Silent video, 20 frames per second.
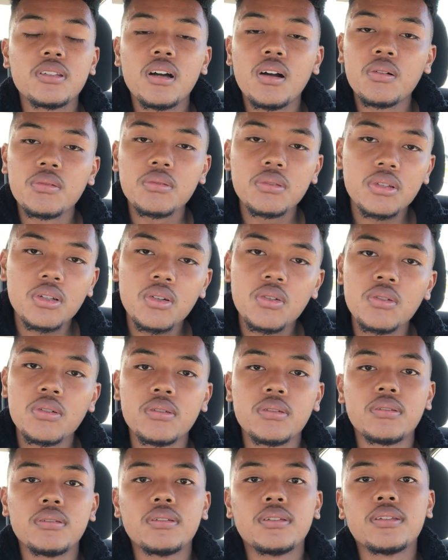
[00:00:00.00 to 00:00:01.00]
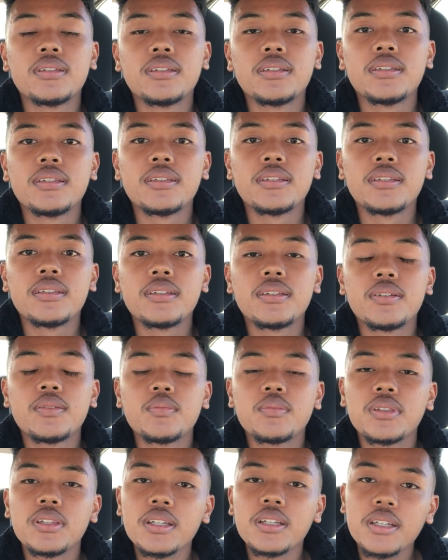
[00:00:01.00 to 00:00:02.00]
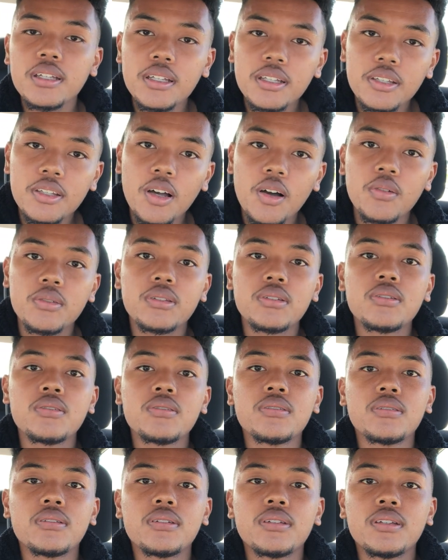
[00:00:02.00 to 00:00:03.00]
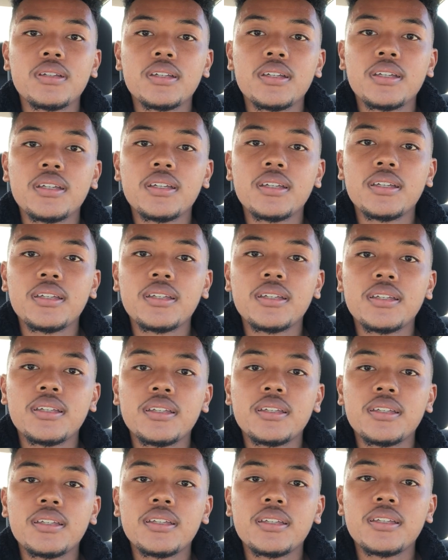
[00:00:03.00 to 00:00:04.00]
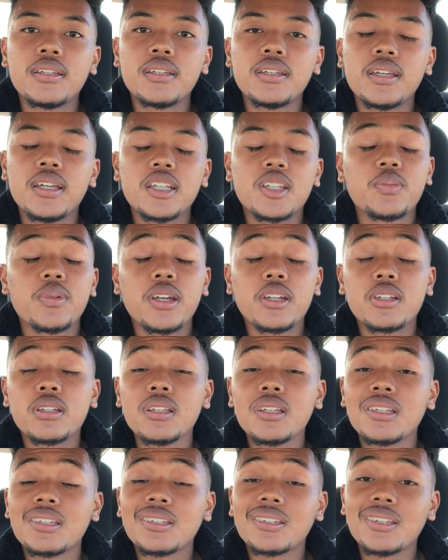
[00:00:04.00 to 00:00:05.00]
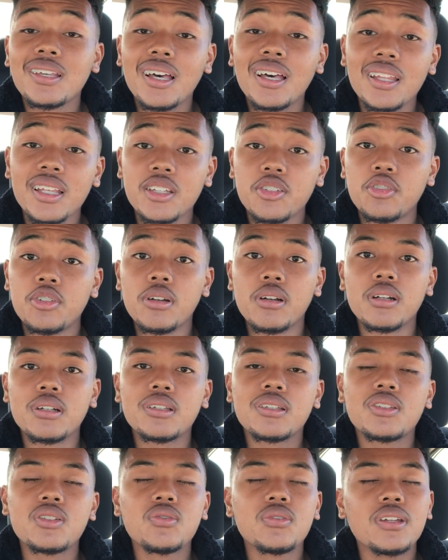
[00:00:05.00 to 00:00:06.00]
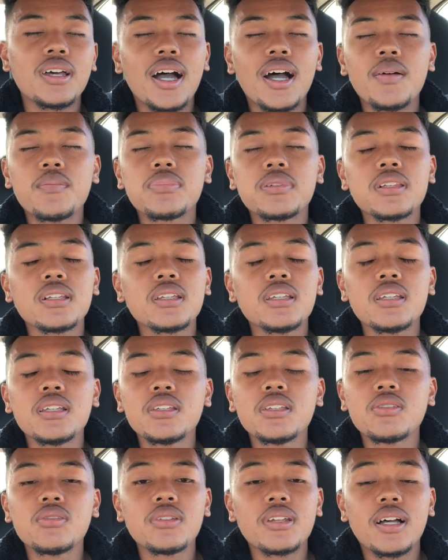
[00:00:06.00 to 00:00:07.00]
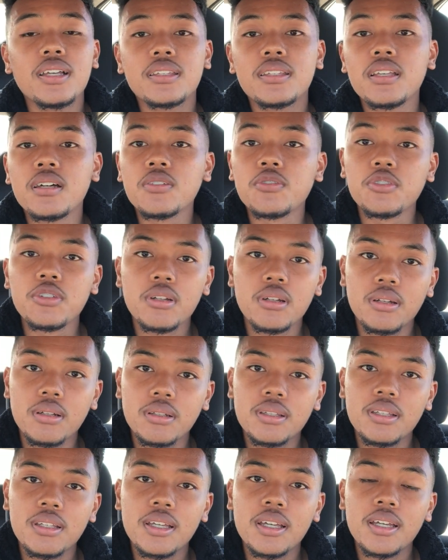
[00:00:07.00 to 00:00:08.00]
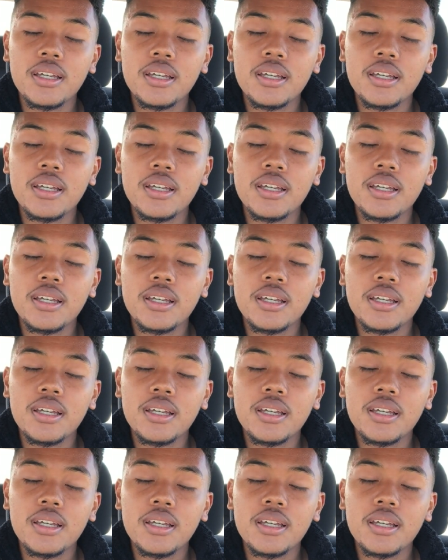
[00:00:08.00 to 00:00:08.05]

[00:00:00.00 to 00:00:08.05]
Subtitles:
Don't do it. Please don't do it. Especially selling drugs. Please do not sell drugs.